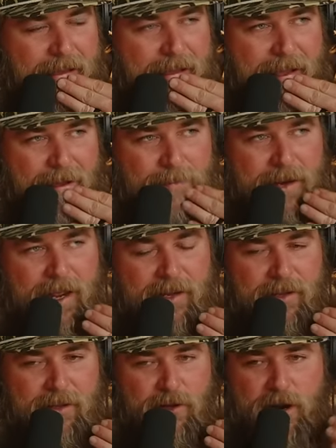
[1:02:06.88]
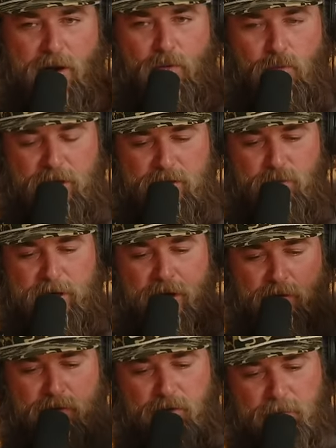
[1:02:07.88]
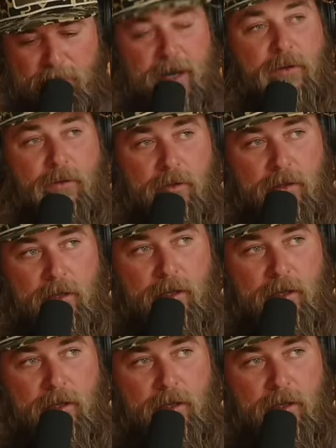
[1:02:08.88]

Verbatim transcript: i'm like you know once we go through the middle